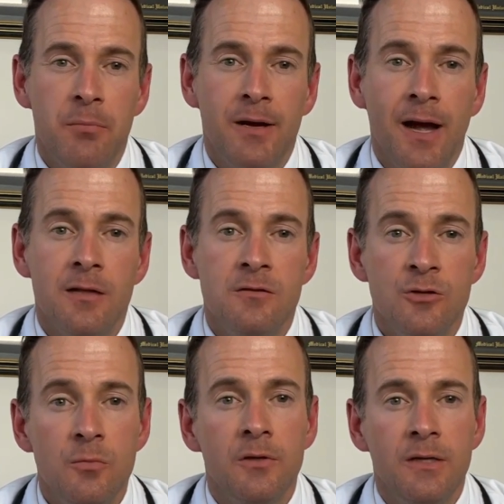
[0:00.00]
but I
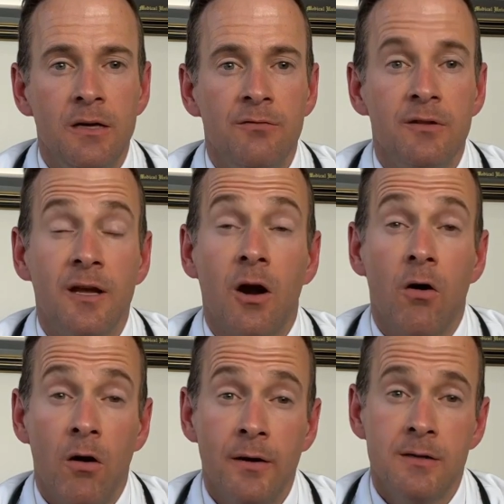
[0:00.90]
do believe that they are
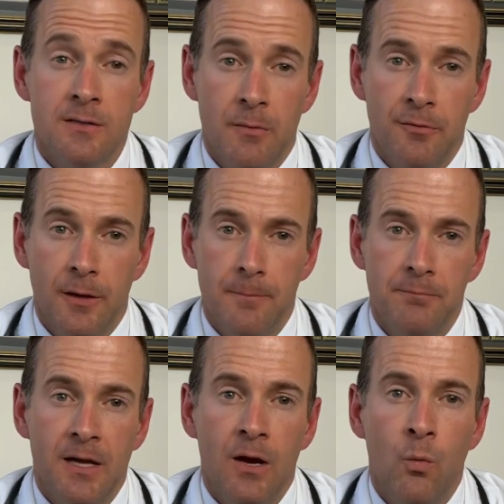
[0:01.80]
onto something,
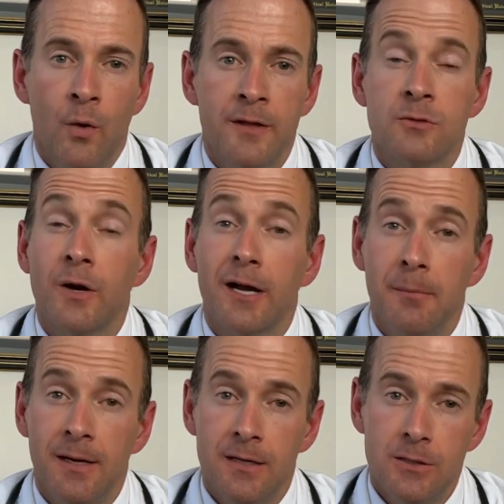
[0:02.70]
and I wanted to
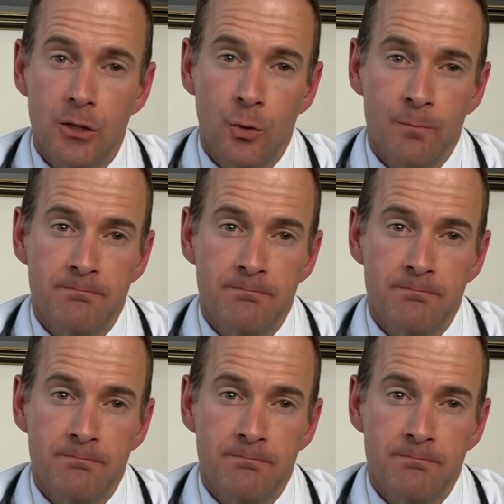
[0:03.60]
recommend it to you.